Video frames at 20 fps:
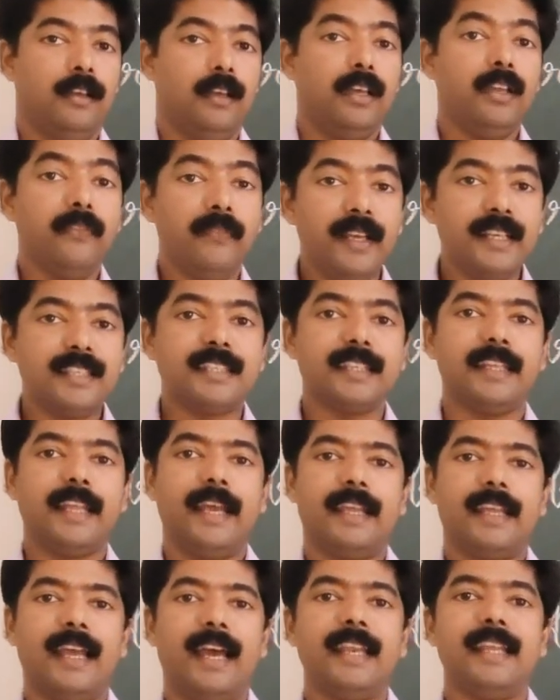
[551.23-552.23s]
in which
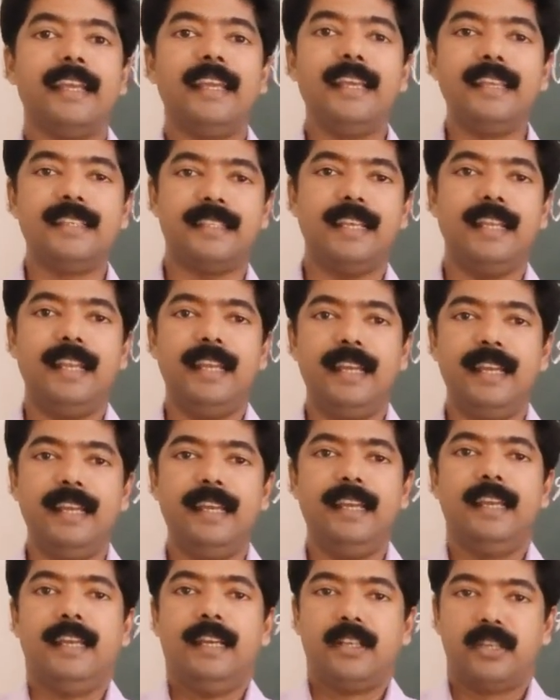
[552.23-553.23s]
they can
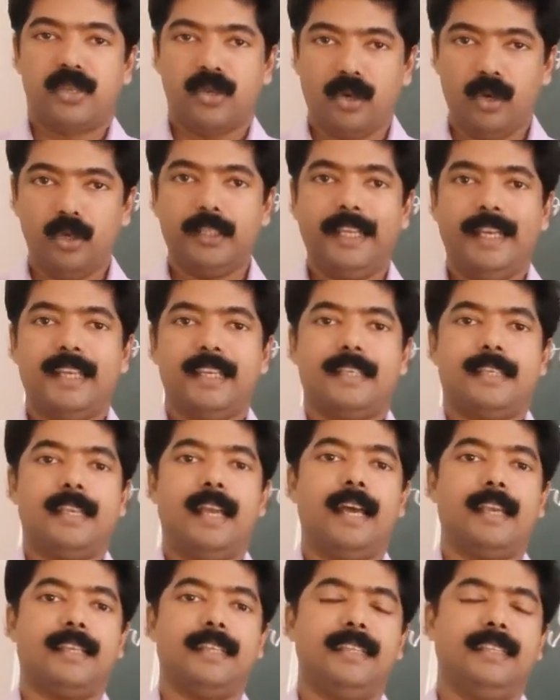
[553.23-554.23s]
easily show their
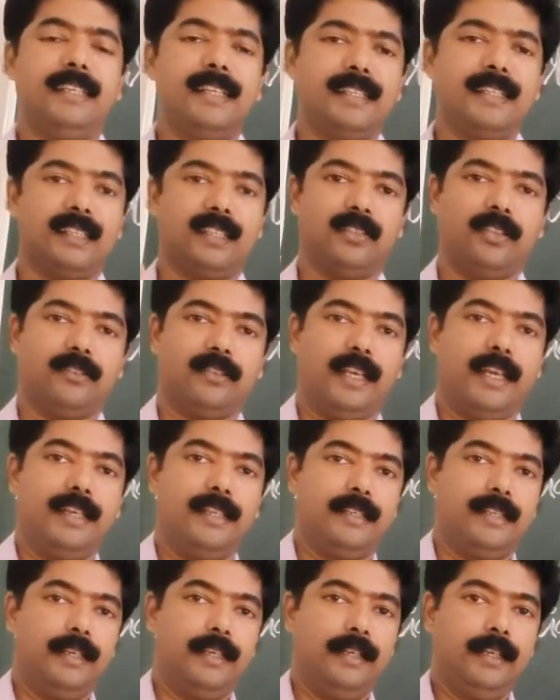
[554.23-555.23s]
status in the
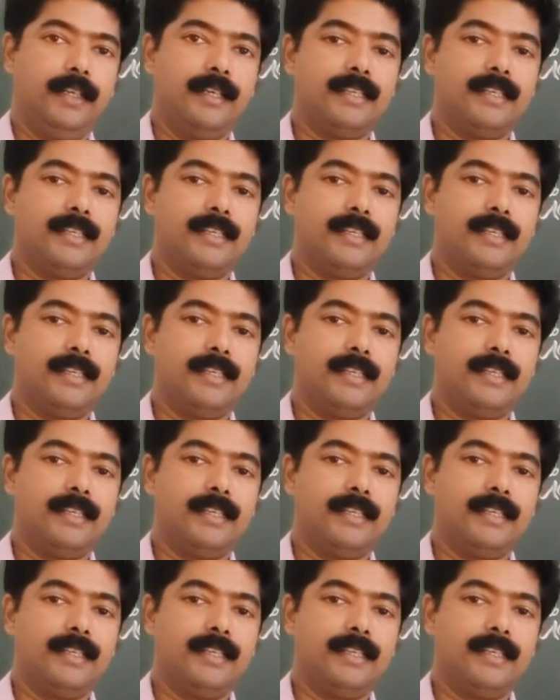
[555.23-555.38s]
society.